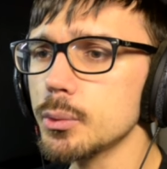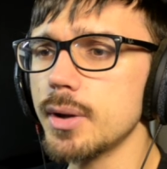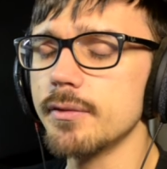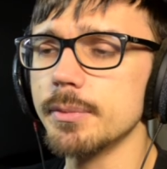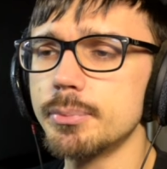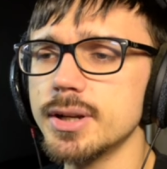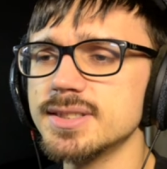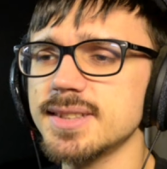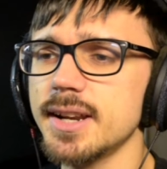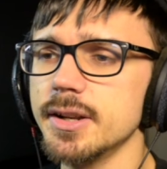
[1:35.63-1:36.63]
We have a pretty
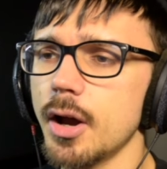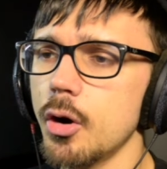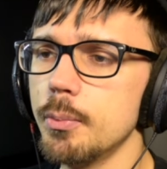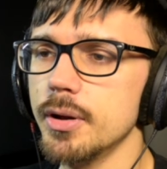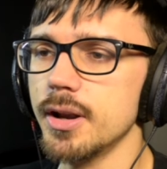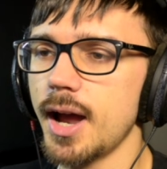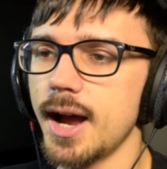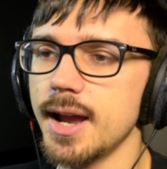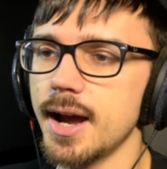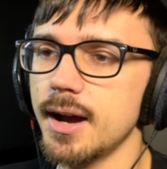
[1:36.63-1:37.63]
standard open
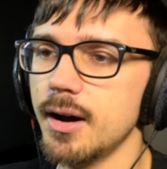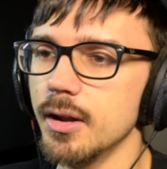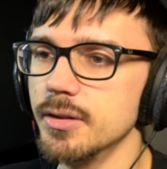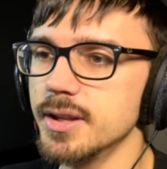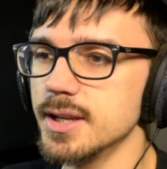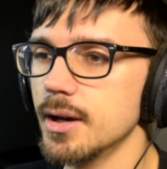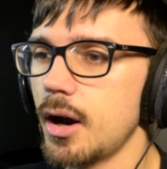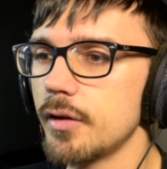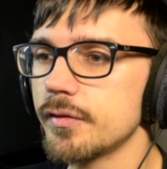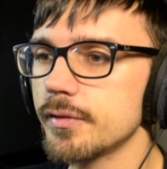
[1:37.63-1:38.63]
hi-hat on the
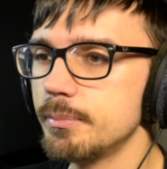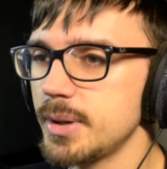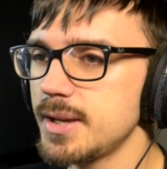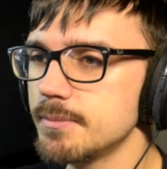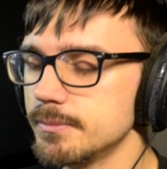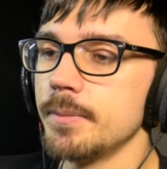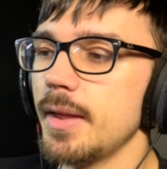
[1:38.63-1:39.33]
off beat.